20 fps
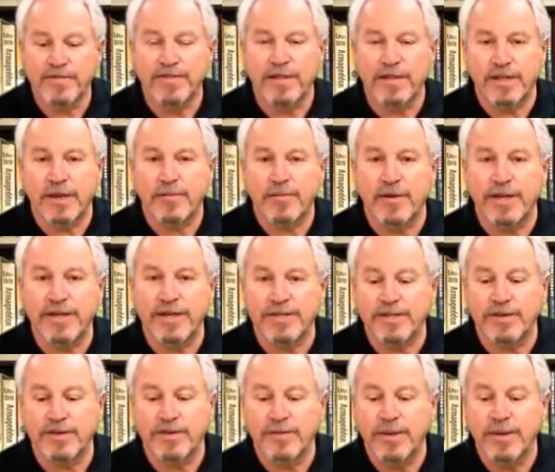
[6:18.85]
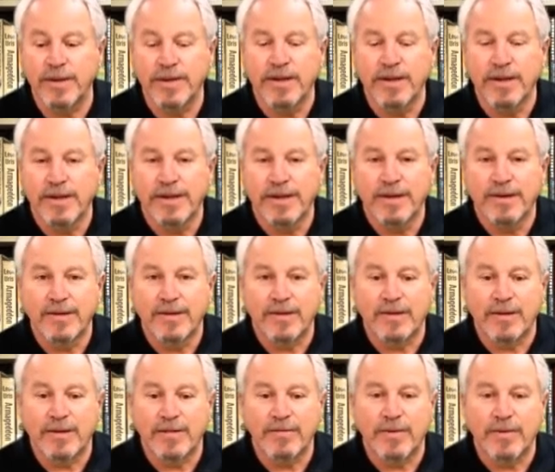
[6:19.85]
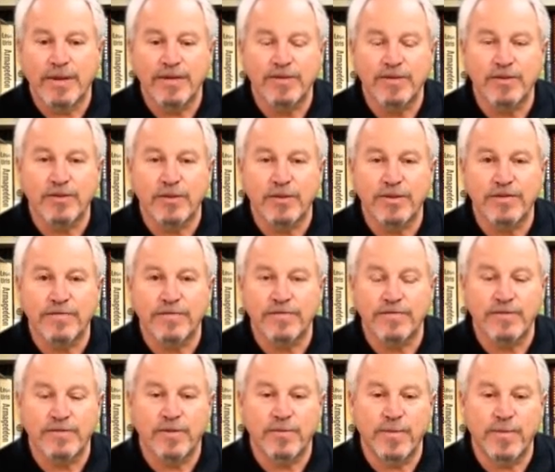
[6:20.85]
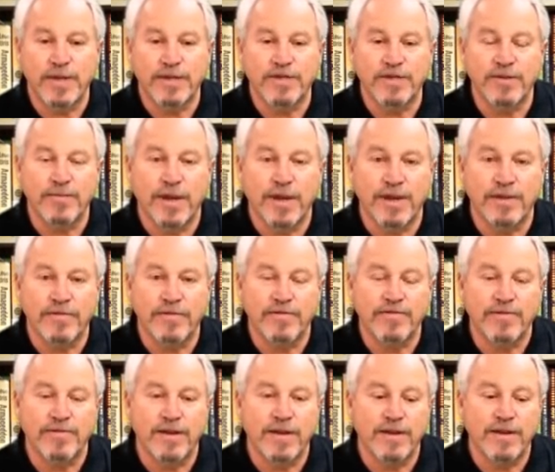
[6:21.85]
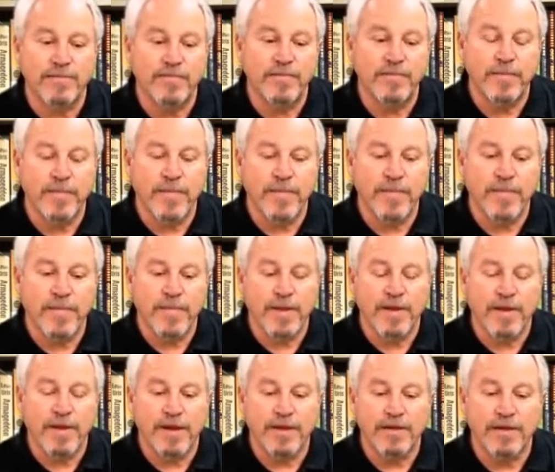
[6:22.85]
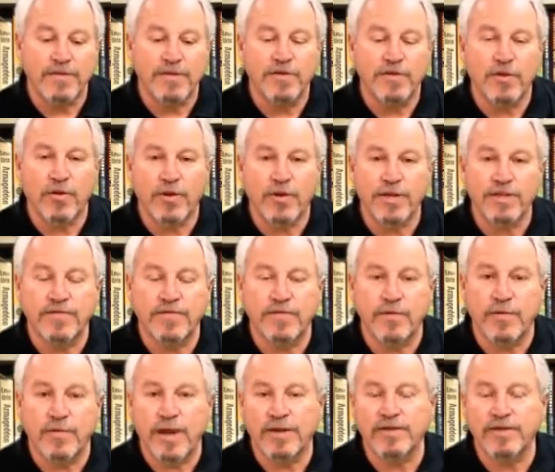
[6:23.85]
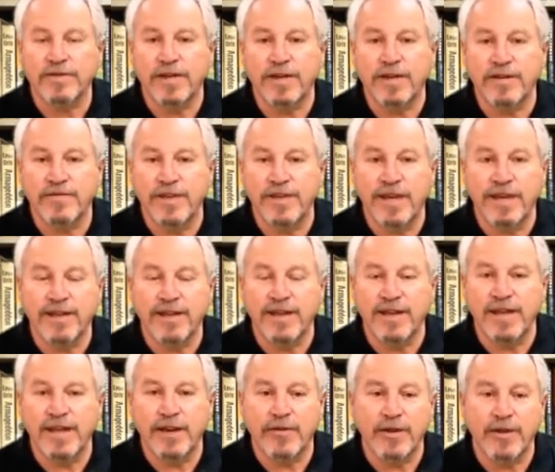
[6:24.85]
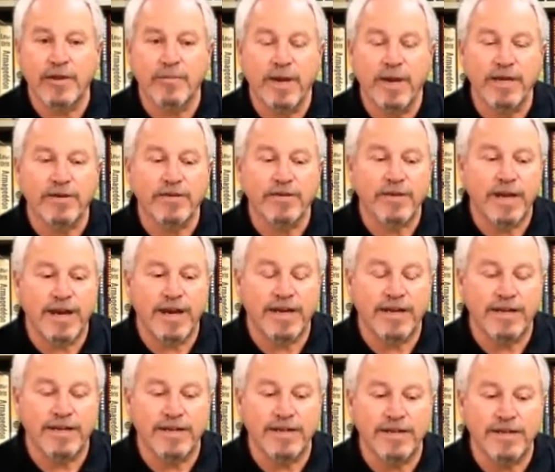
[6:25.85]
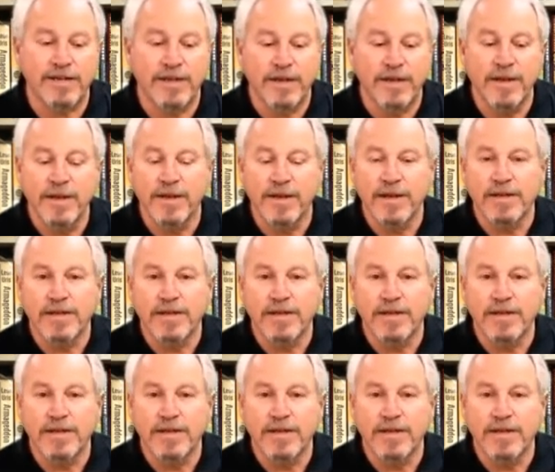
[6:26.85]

Celebrities are a source of tremendous amount of stories for writers out of the LA area. Michael Connelly,